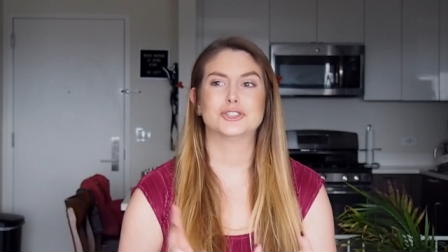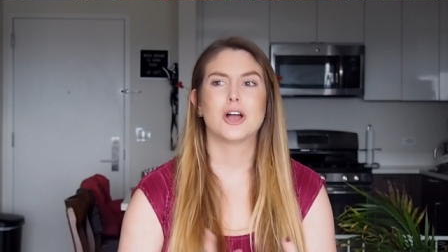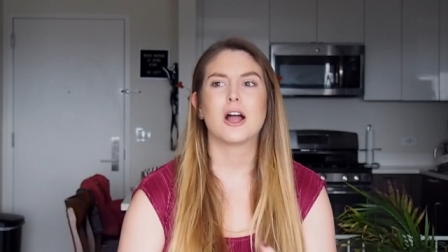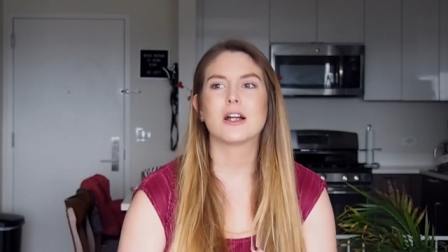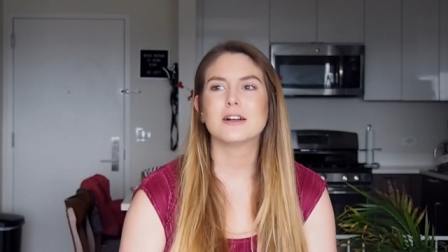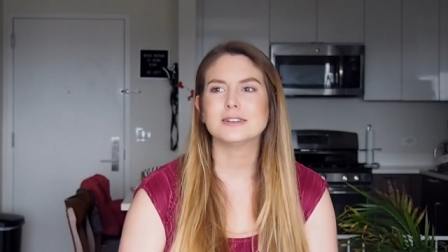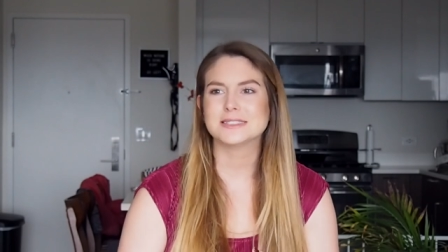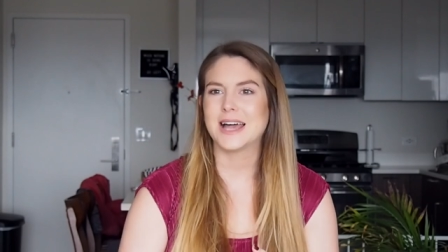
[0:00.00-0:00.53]

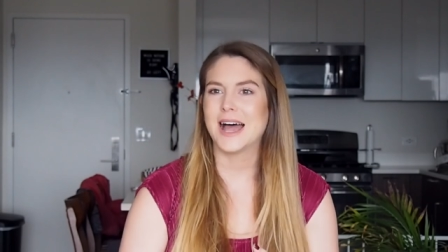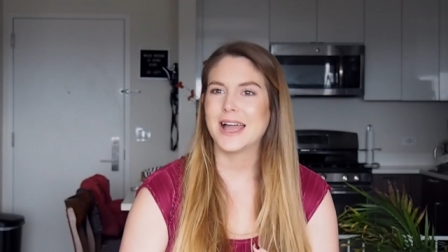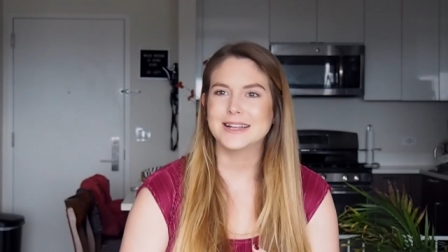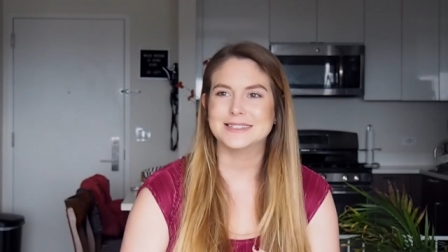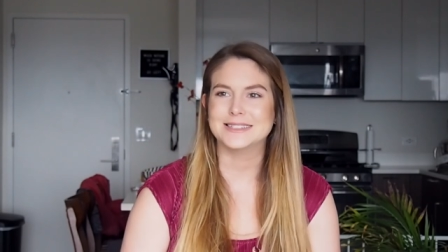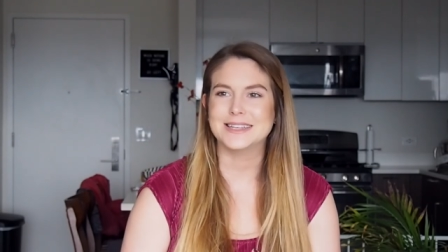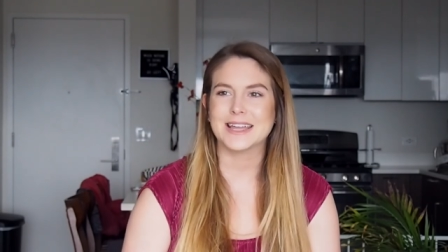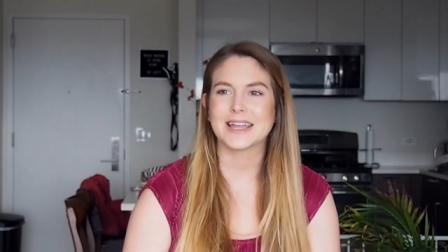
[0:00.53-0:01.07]
Charles
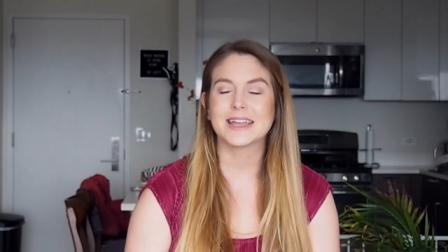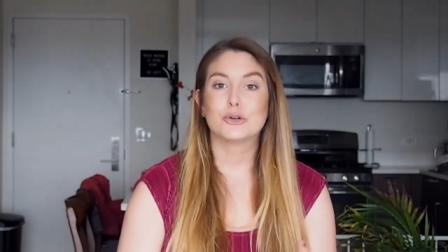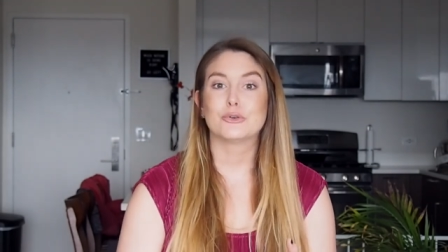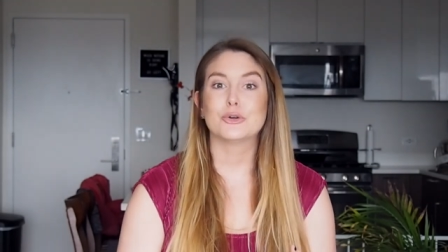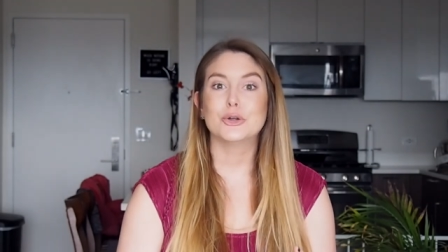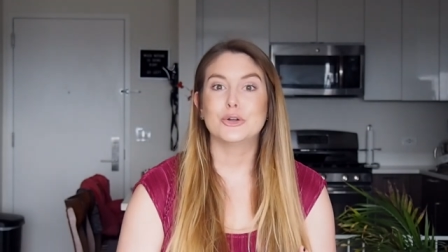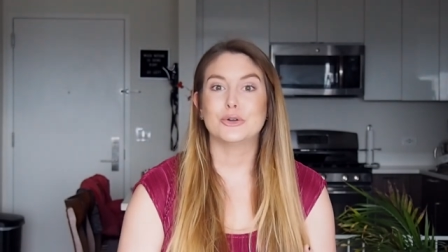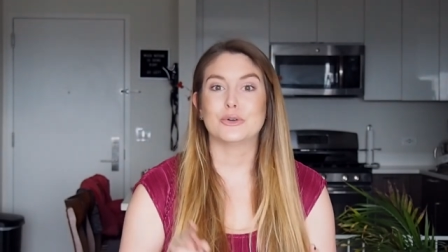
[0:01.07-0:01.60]
Heidsieck,
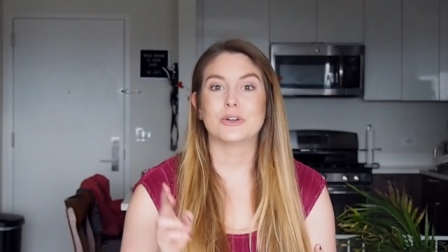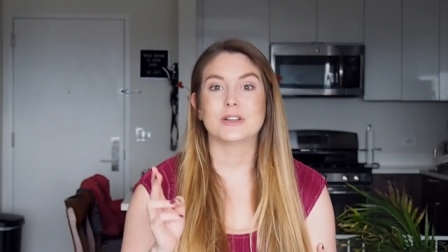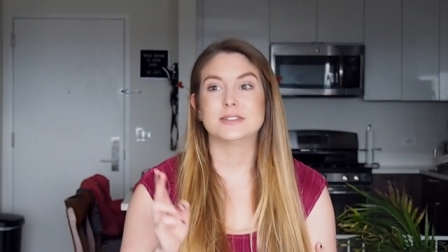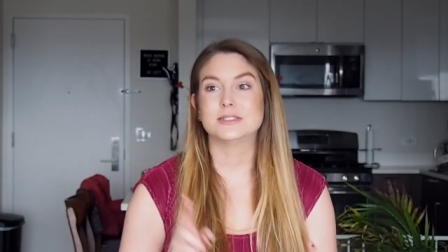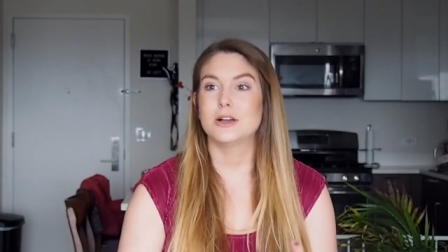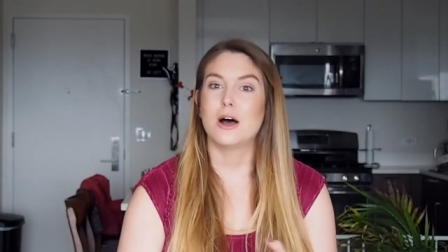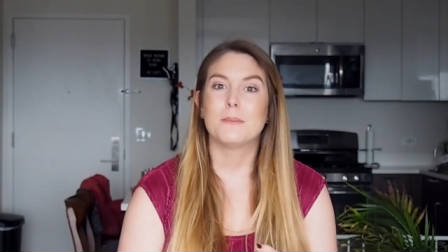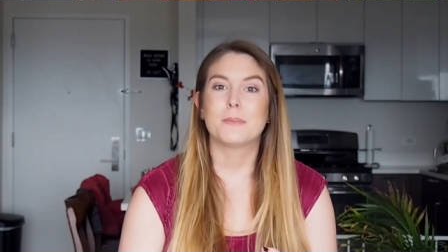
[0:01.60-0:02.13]
Krug,
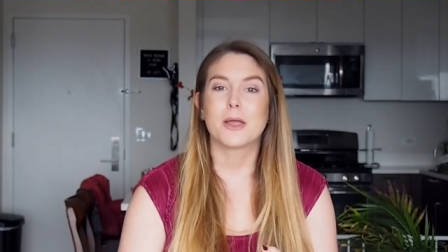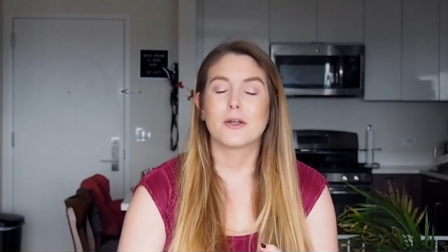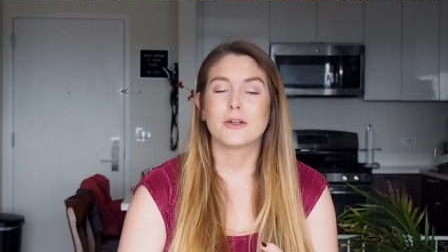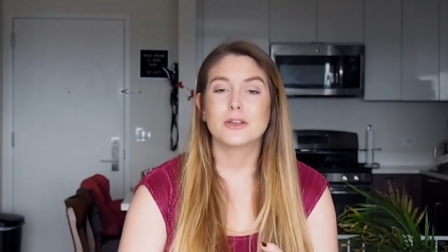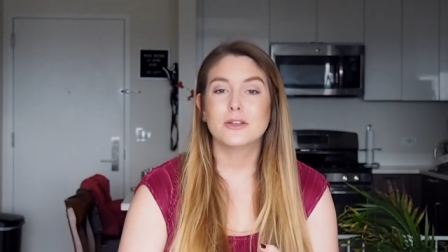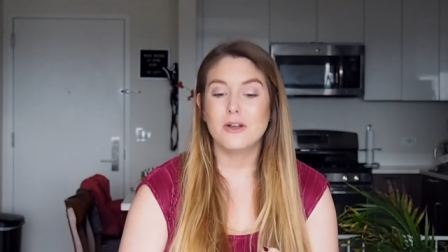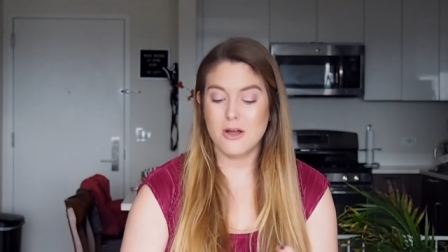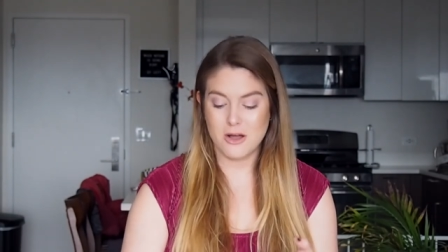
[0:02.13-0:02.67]
Dom
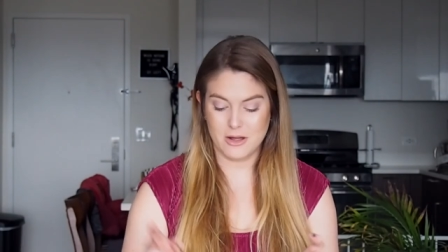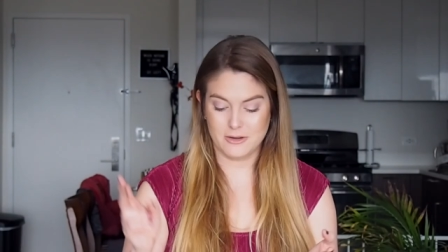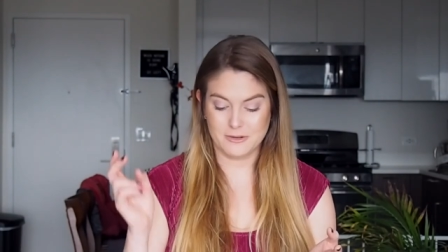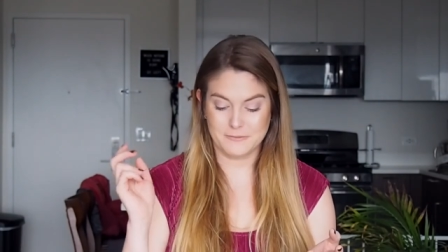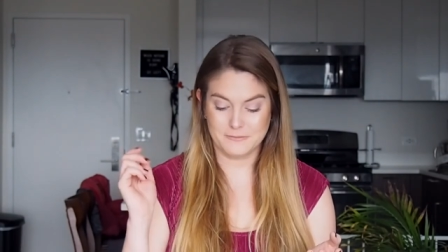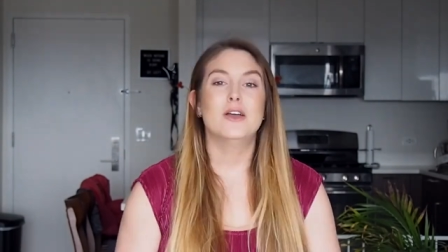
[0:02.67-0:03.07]
Perignon,